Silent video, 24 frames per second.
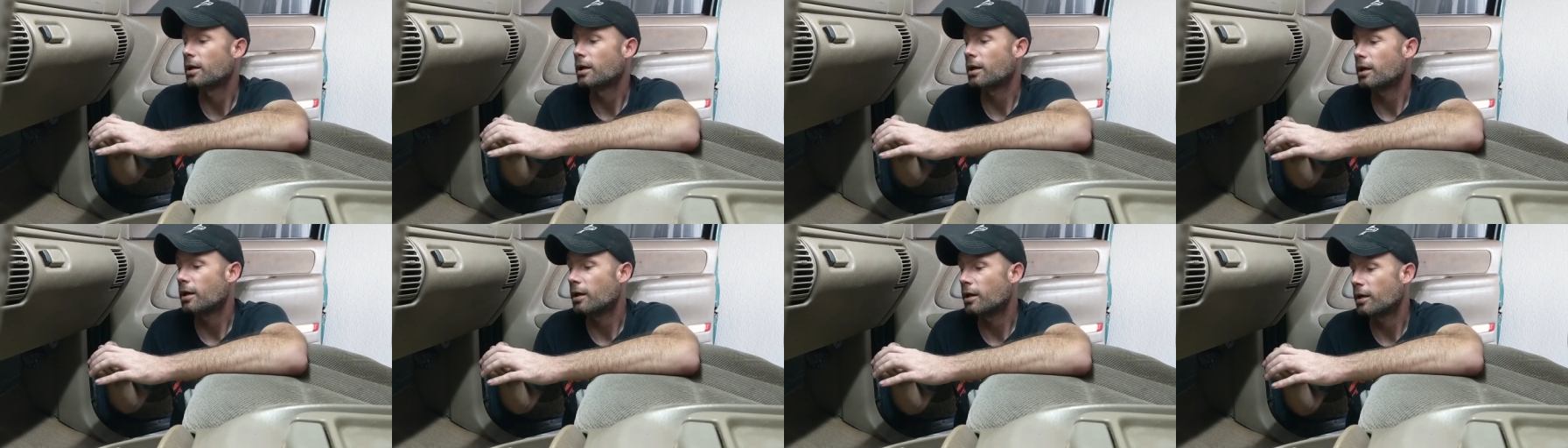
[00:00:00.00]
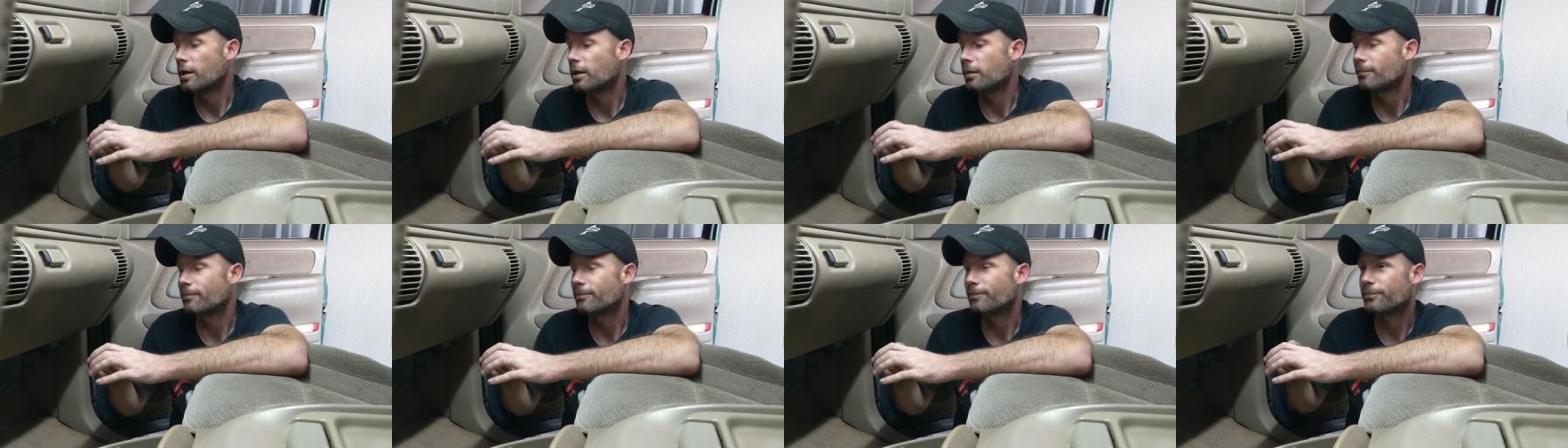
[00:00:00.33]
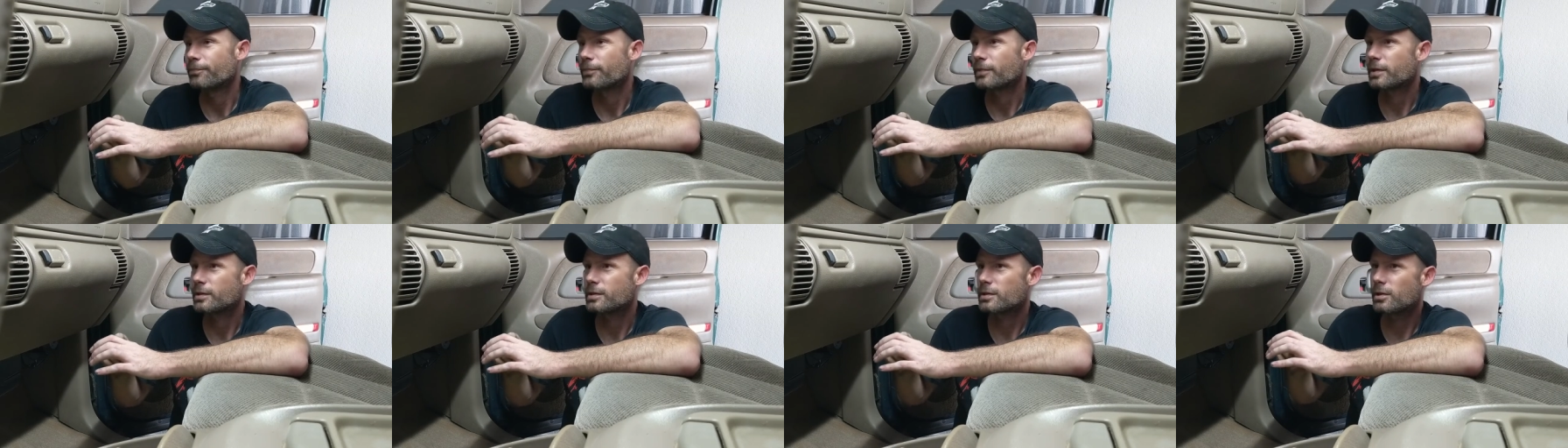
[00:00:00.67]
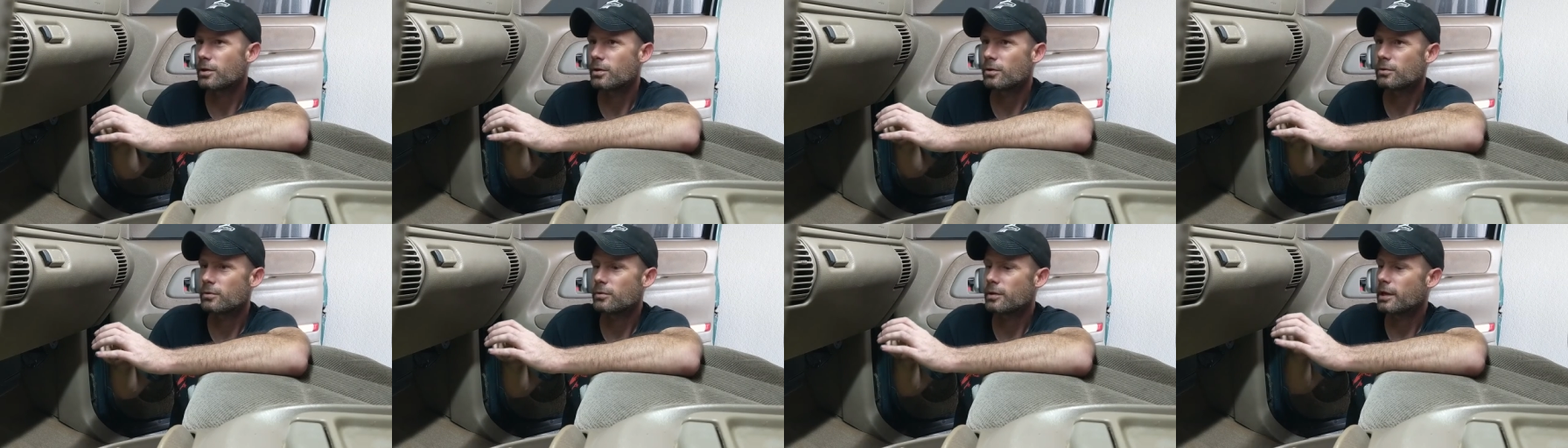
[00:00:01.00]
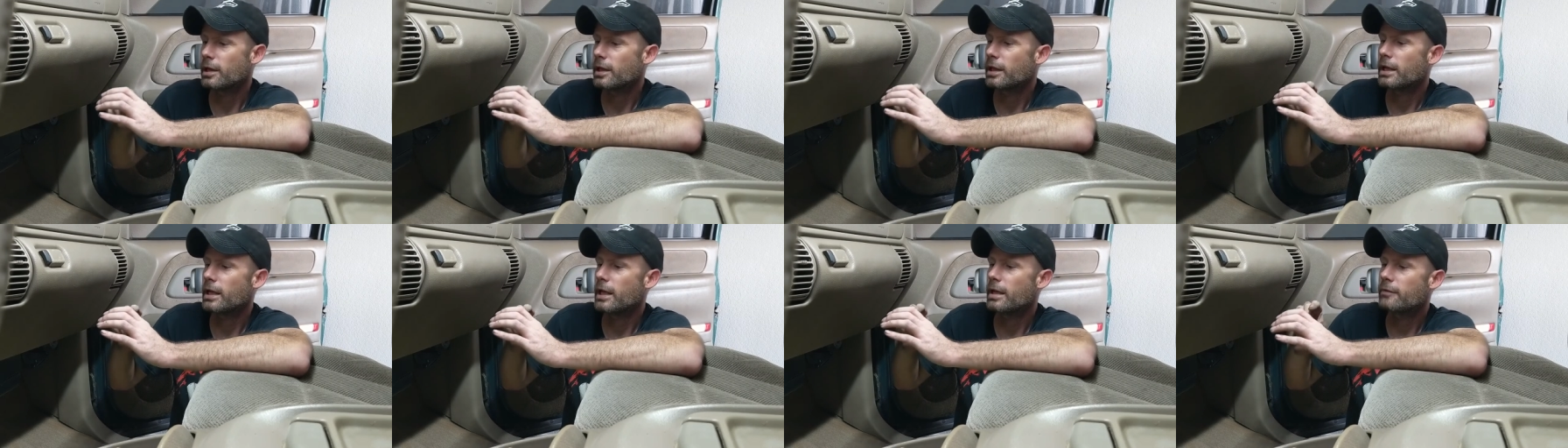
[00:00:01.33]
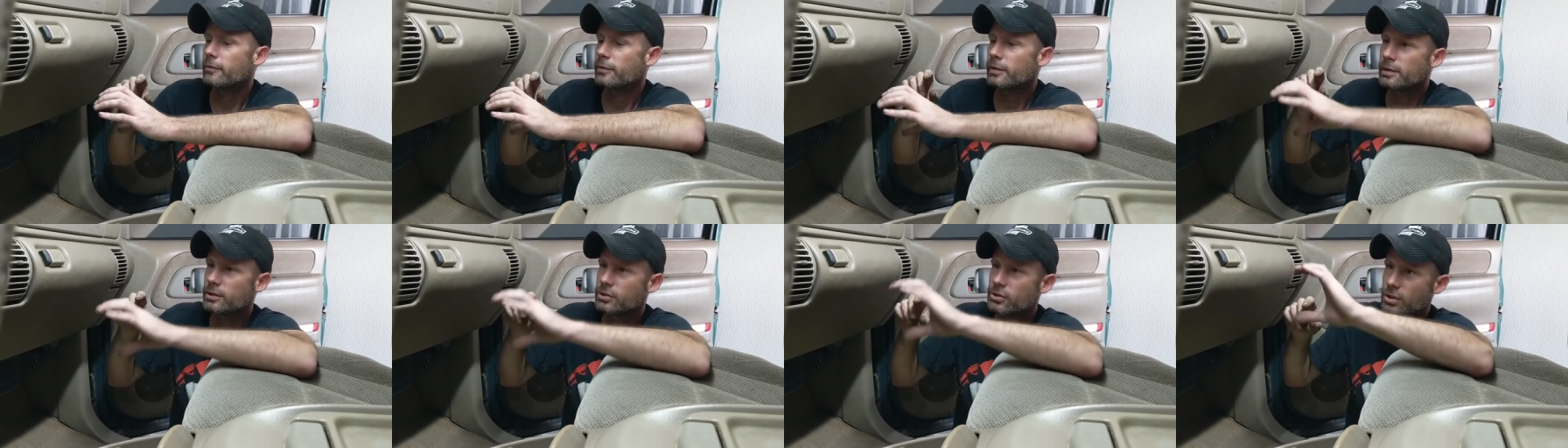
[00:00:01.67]
Um, so at
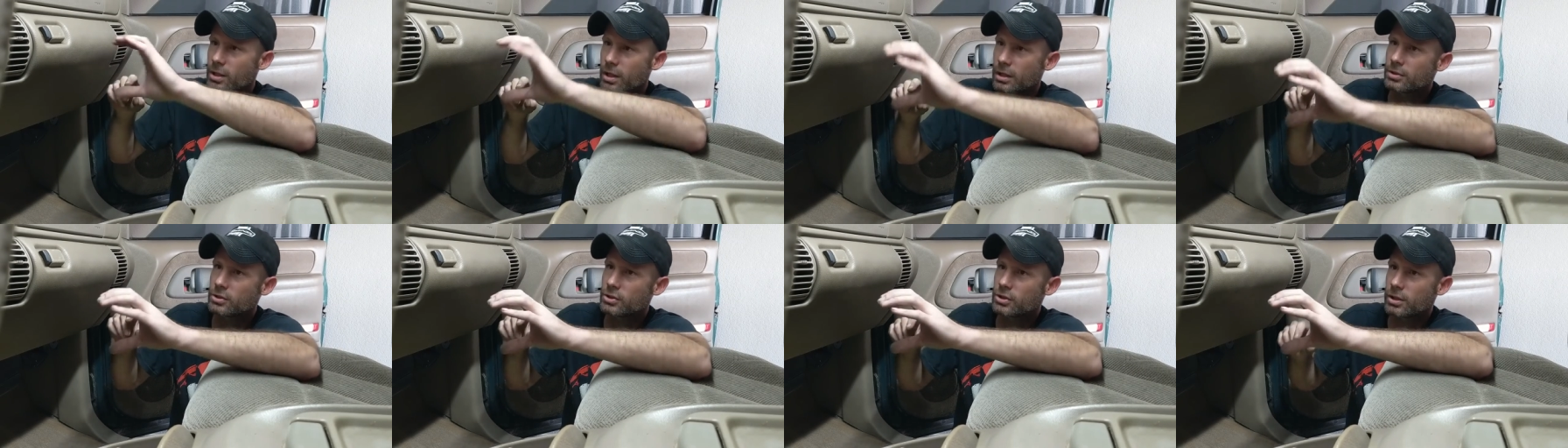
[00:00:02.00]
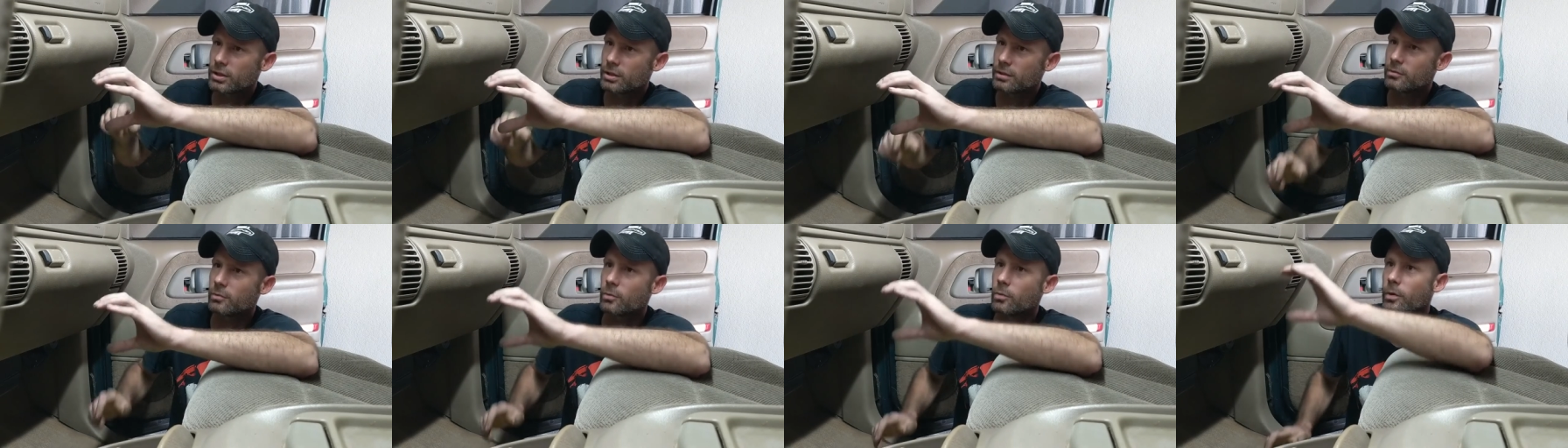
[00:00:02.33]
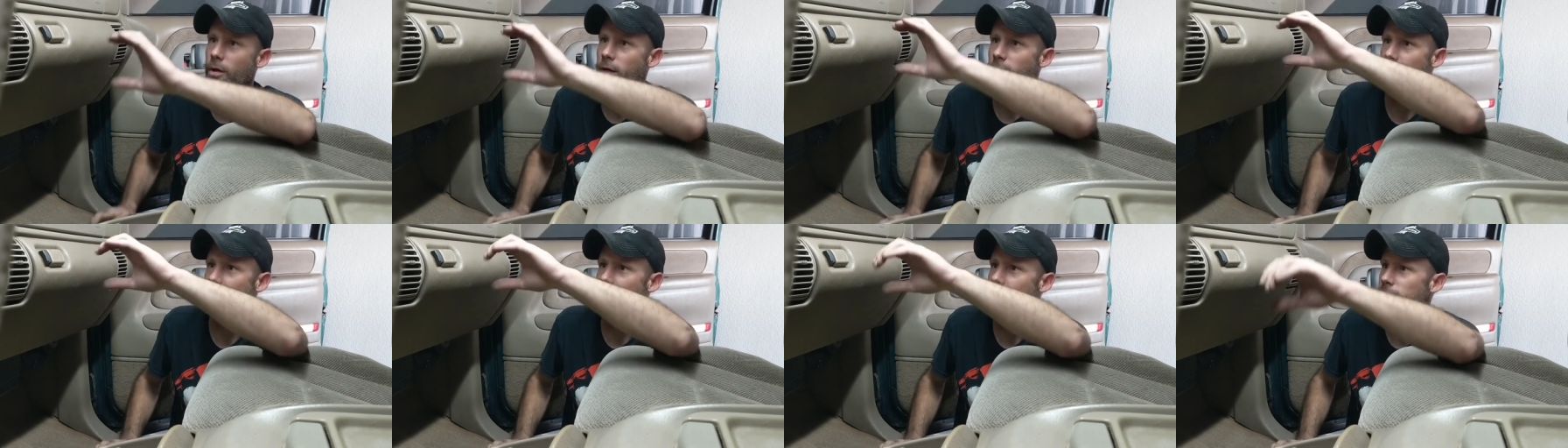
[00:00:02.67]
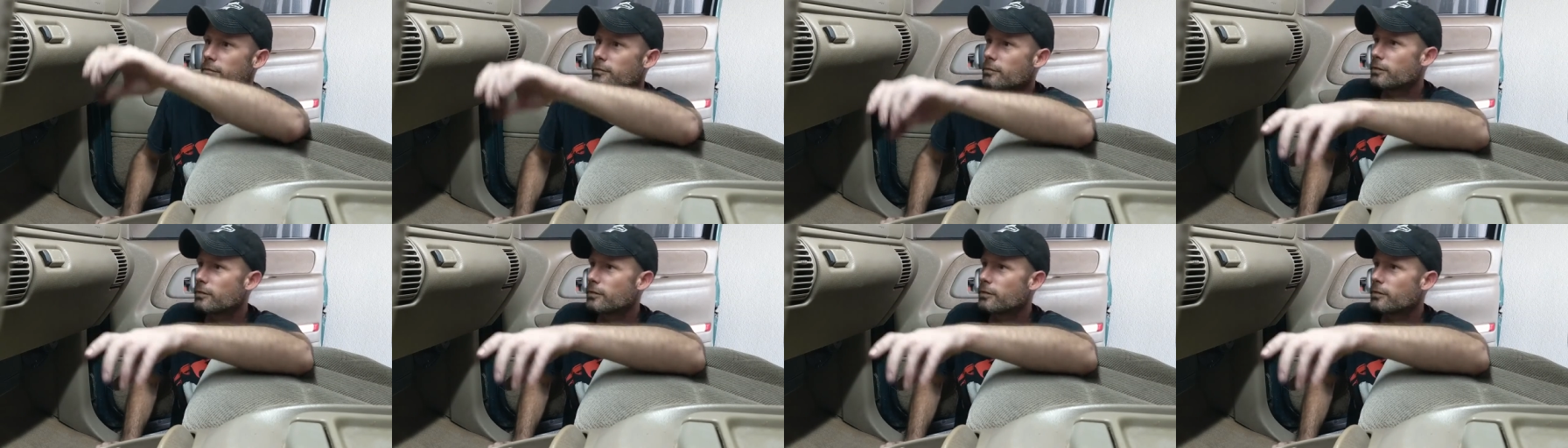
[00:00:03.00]
every junction where